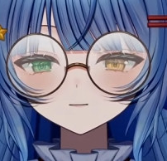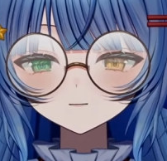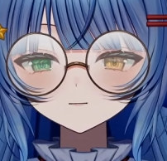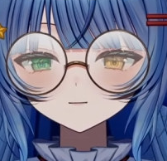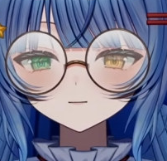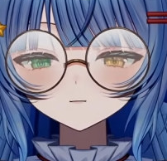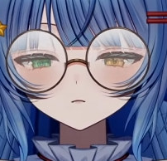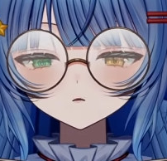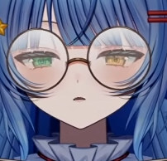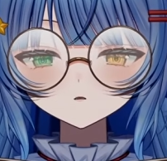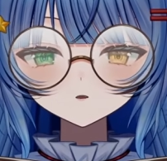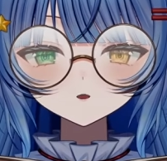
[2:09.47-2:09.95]

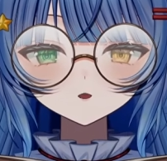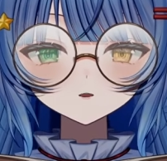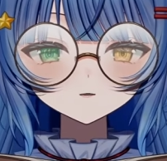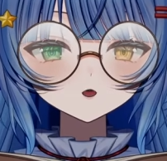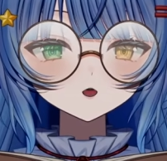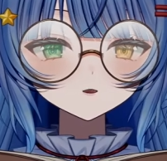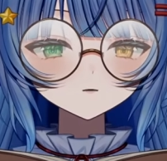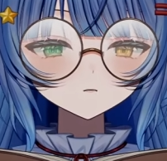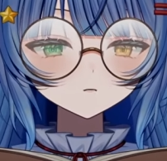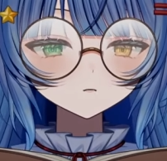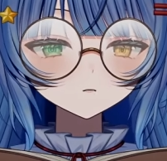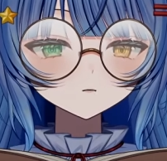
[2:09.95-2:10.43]
Or you might
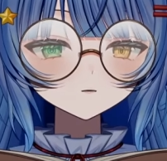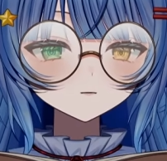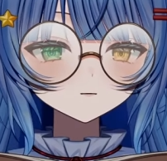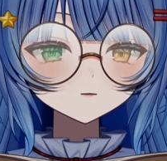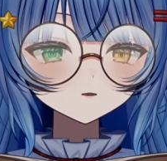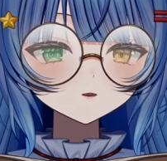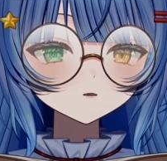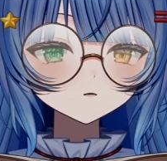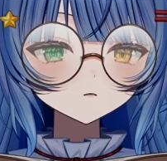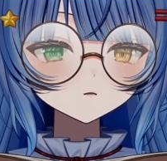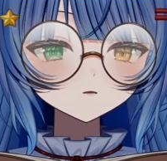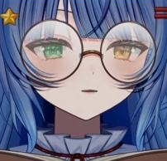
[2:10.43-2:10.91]
roll a
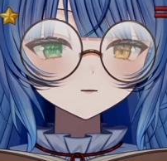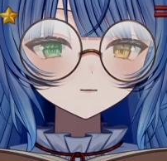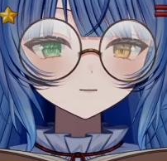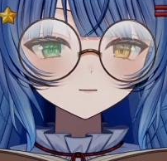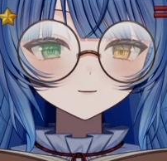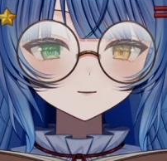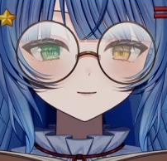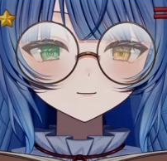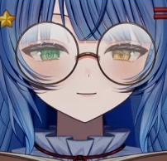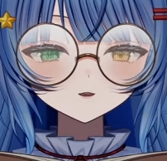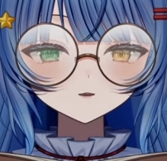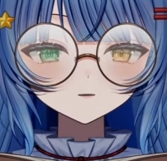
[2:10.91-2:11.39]
2 and it
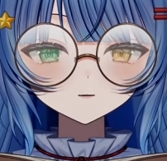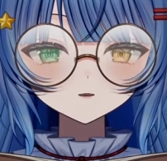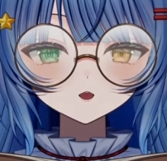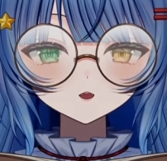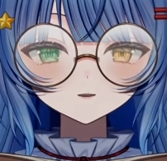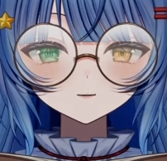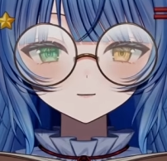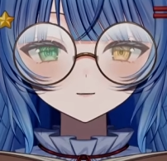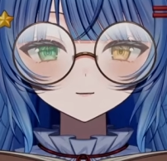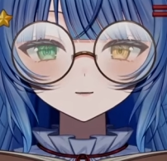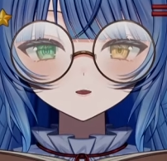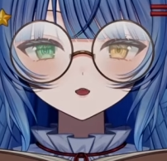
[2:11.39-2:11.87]
says, okay,
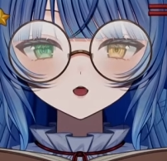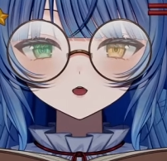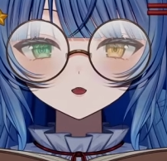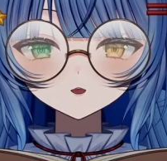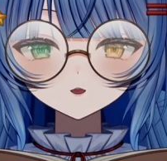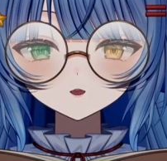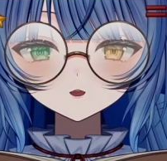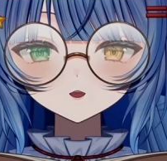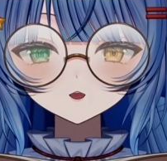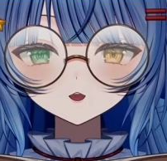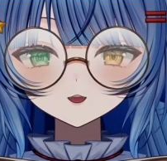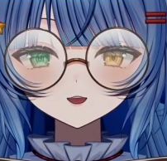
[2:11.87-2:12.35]
the lock
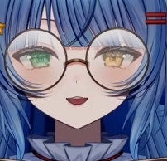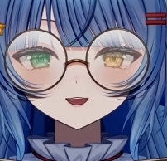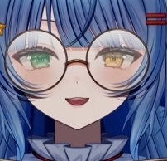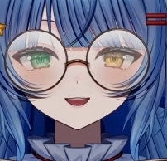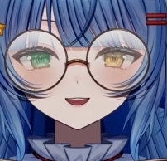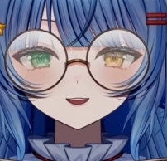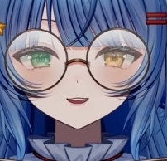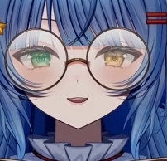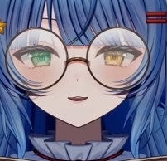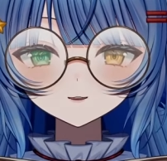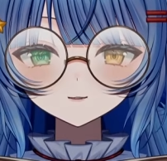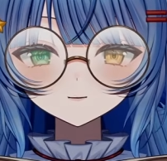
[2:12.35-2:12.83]

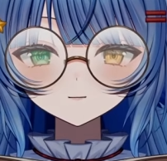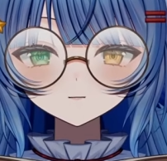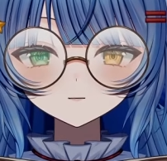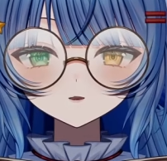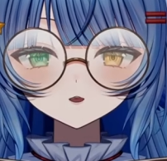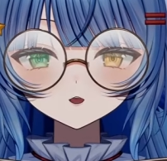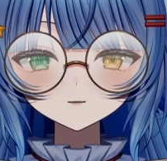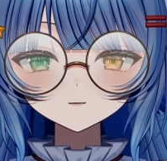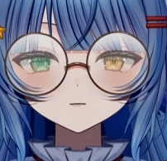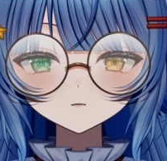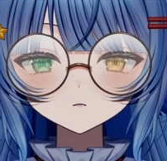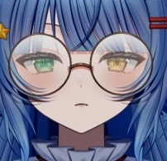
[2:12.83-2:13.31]
is
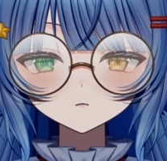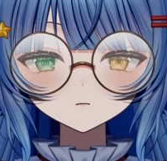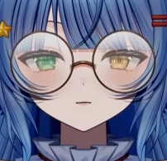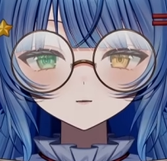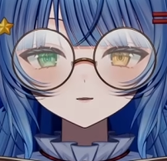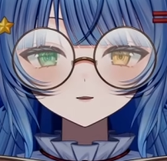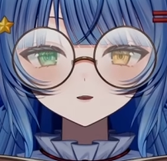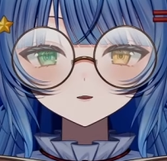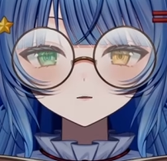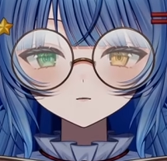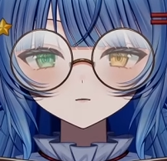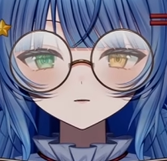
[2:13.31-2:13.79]
pickable,
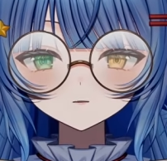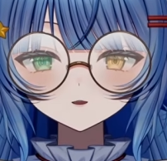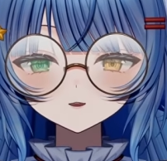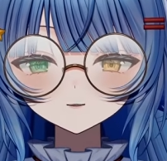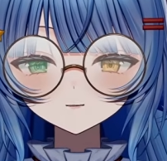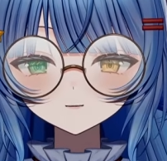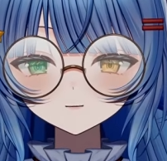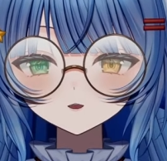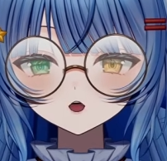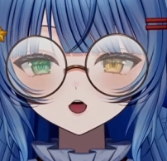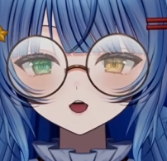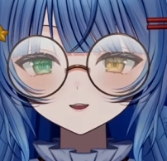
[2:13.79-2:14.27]
you just have
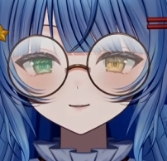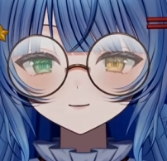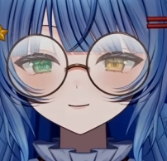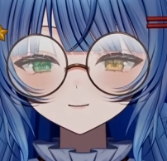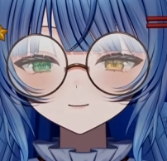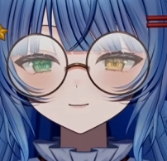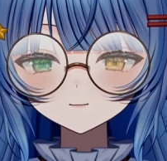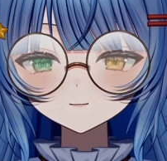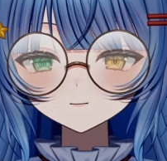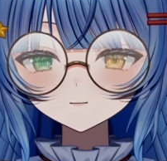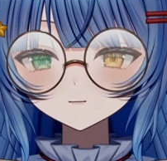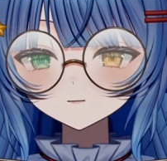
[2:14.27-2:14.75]
to pass a
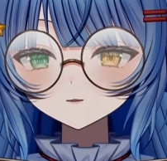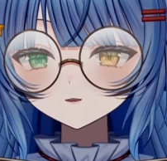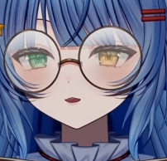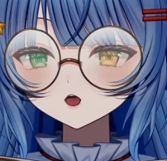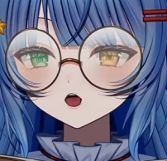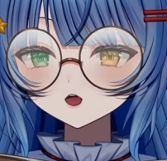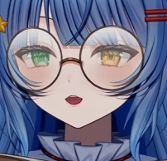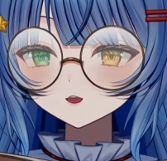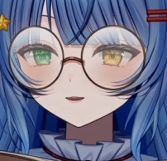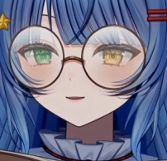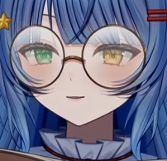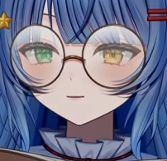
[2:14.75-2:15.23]
certain
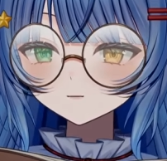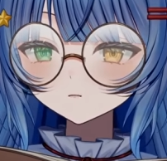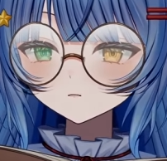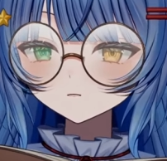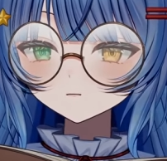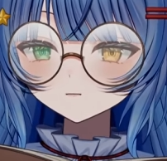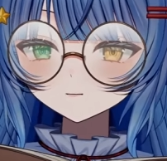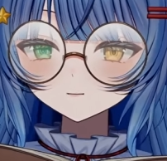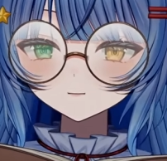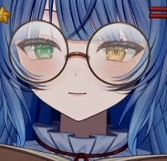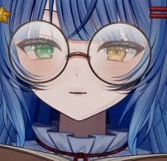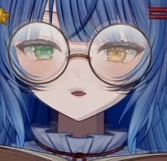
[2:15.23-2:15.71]
check or
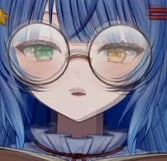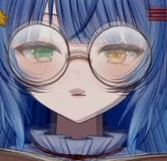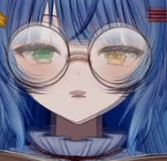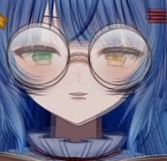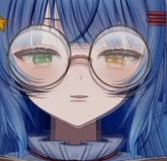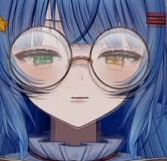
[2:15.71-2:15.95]
something or other.